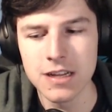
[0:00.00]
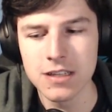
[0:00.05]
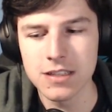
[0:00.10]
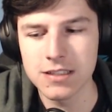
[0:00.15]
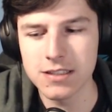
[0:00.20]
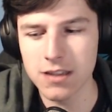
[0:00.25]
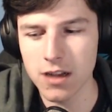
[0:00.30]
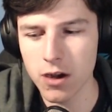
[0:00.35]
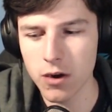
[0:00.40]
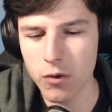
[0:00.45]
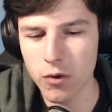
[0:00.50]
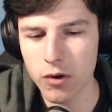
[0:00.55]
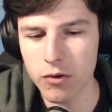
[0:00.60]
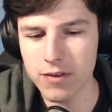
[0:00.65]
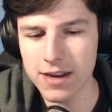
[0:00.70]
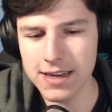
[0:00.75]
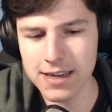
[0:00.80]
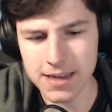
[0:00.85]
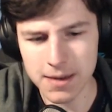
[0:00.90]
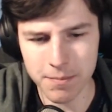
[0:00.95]
So
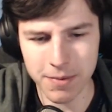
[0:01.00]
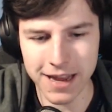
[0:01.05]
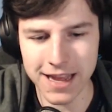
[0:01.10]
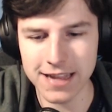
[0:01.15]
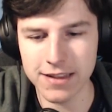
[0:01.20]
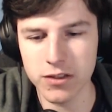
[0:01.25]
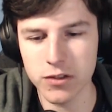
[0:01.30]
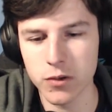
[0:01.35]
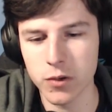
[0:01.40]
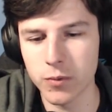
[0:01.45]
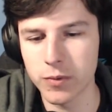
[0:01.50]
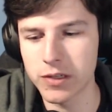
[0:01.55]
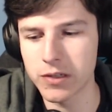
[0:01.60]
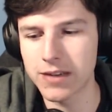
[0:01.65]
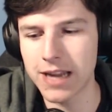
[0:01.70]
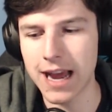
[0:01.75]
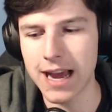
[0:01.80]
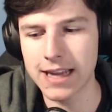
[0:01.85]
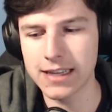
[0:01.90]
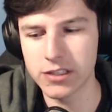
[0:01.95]
rather than playing dual
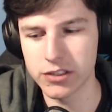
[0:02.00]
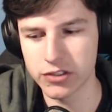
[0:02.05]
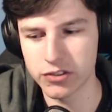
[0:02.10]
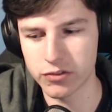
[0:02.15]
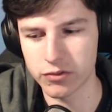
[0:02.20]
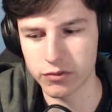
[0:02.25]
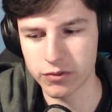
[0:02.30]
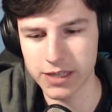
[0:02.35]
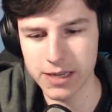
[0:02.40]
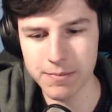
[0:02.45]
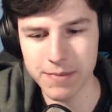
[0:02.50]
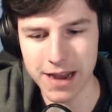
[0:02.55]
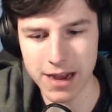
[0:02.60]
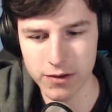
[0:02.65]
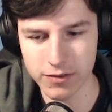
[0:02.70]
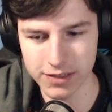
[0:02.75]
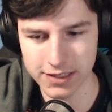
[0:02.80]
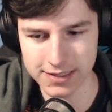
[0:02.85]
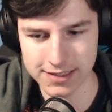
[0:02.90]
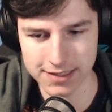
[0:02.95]
wield, I just
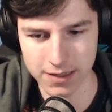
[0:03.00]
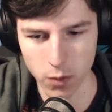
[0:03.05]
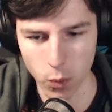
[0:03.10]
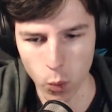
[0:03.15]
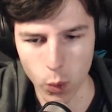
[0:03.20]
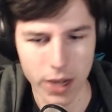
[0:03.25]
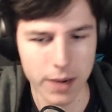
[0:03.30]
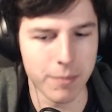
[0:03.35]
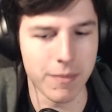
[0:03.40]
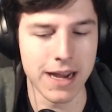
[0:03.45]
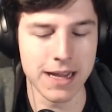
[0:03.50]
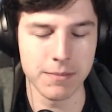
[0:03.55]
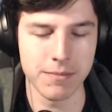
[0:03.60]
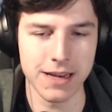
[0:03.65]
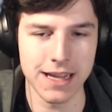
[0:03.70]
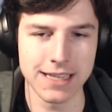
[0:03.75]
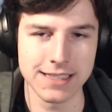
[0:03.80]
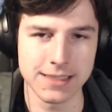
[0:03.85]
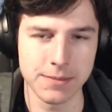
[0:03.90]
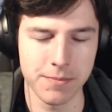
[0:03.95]
rebounded 1 Mind
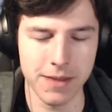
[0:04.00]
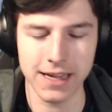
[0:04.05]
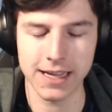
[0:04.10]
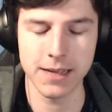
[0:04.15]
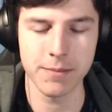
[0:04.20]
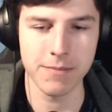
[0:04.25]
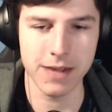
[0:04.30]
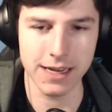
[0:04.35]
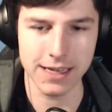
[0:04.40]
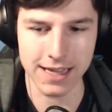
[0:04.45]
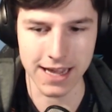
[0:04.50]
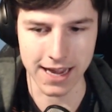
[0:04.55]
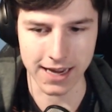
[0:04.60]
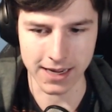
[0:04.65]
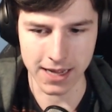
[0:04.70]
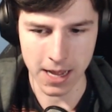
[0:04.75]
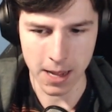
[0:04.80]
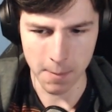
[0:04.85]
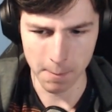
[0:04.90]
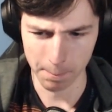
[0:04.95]
Blast back in my
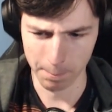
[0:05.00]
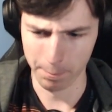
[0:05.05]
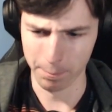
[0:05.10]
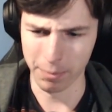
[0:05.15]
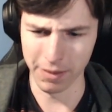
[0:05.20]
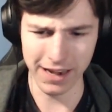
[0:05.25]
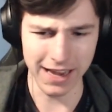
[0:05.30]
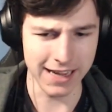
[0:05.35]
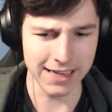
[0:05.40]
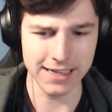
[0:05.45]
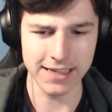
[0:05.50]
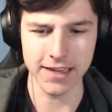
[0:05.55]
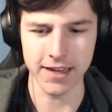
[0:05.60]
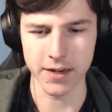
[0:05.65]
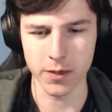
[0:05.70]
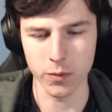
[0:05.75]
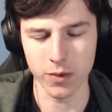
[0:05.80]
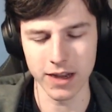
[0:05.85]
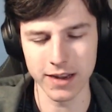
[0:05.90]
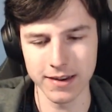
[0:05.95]
deck, played the
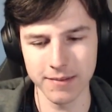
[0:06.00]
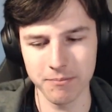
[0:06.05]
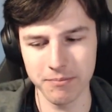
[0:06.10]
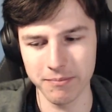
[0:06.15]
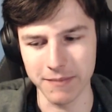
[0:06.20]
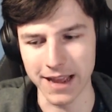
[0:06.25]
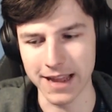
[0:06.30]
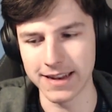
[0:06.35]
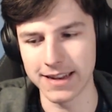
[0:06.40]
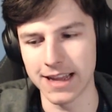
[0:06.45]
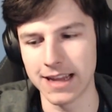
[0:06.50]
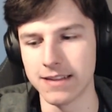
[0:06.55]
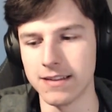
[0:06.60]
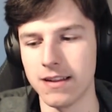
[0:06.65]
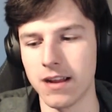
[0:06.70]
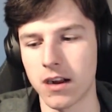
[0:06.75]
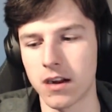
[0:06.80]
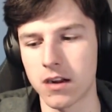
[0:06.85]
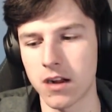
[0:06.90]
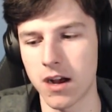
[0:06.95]
other one, and
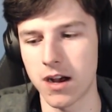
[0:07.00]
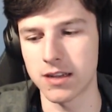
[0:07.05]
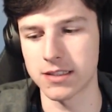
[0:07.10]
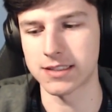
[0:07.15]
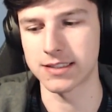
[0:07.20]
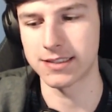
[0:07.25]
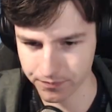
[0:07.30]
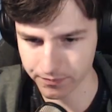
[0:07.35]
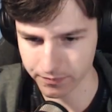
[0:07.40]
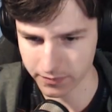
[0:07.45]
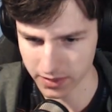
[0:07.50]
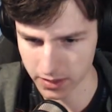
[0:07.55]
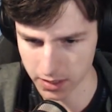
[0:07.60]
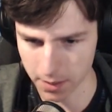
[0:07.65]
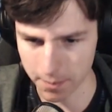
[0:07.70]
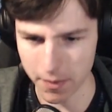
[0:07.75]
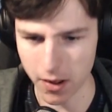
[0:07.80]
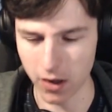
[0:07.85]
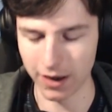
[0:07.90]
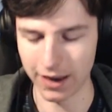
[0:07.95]
then cast
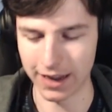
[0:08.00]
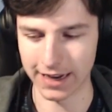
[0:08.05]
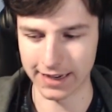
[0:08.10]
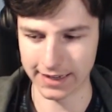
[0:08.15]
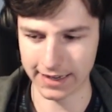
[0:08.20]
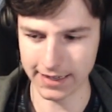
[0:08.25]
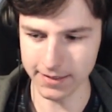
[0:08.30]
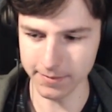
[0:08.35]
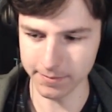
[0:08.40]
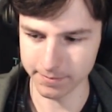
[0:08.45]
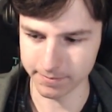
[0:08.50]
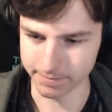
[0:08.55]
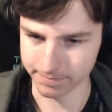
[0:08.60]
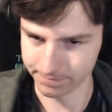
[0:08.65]
the Ball Lightning.